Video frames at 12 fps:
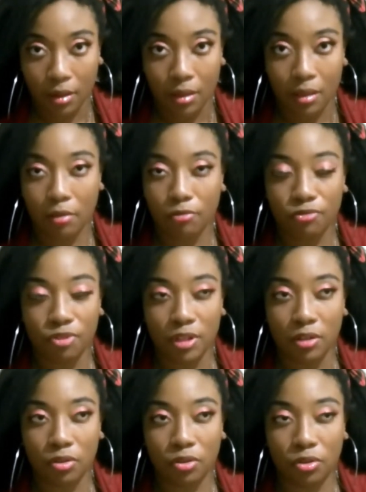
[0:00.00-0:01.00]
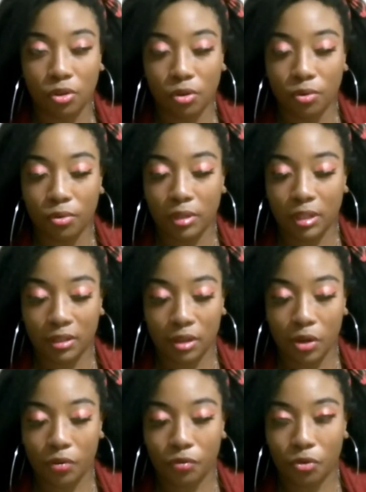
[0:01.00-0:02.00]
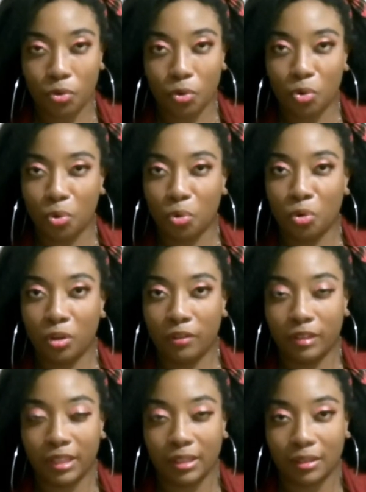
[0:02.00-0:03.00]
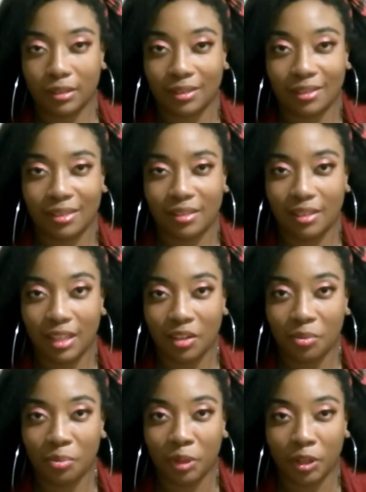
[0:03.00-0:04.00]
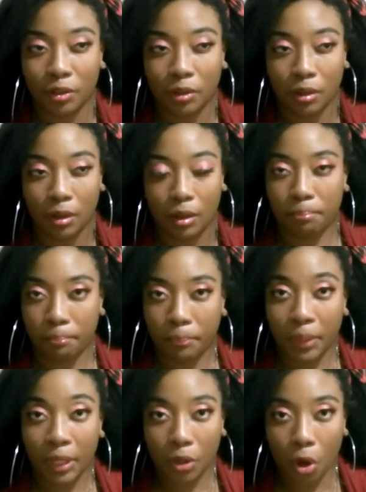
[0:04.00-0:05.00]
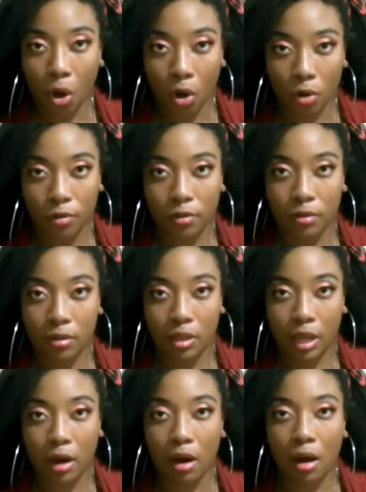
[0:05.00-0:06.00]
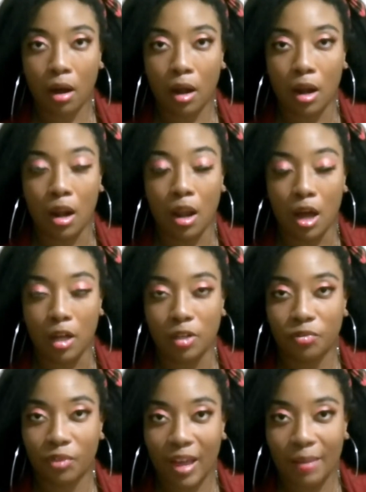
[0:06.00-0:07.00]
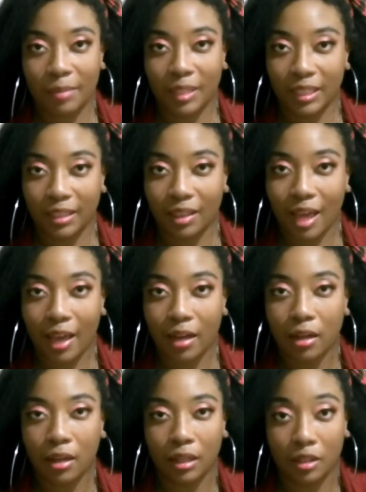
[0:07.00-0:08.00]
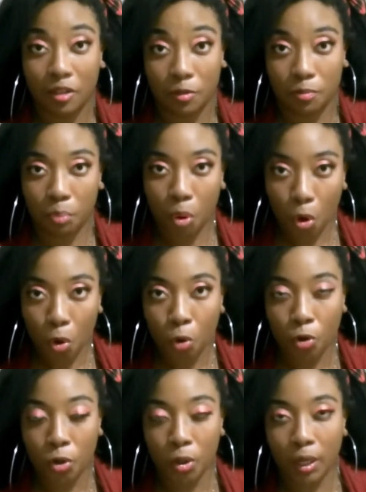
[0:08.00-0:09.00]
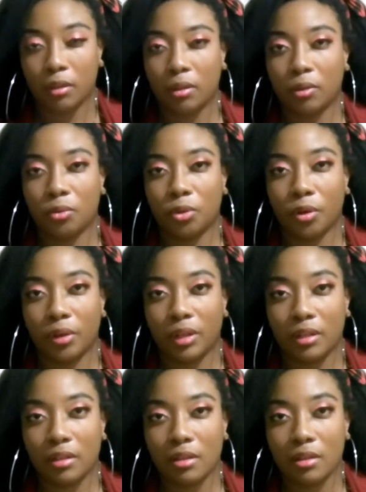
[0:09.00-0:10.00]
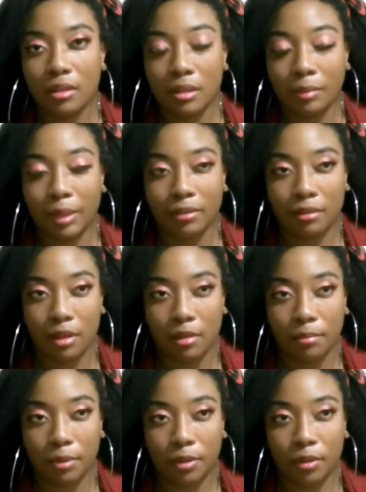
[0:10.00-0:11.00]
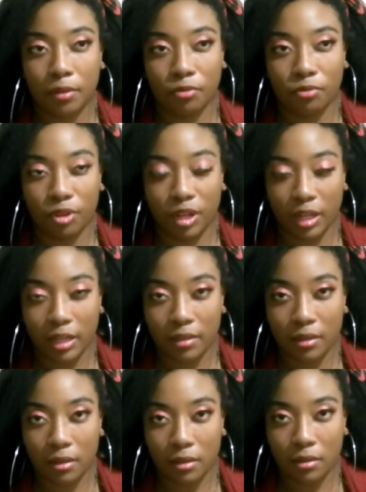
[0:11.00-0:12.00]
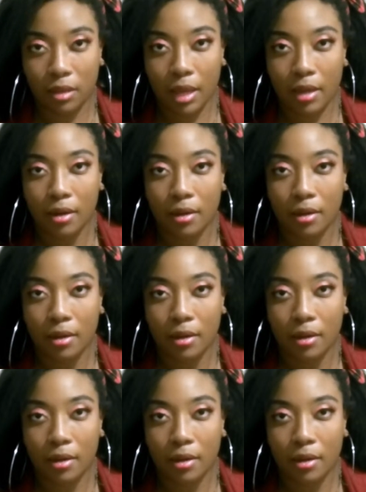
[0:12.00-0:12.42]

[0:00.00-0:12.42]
They really don't deserve all of this stigma because they are a large family that is poor. Although it doesn't seem like Snape realizes that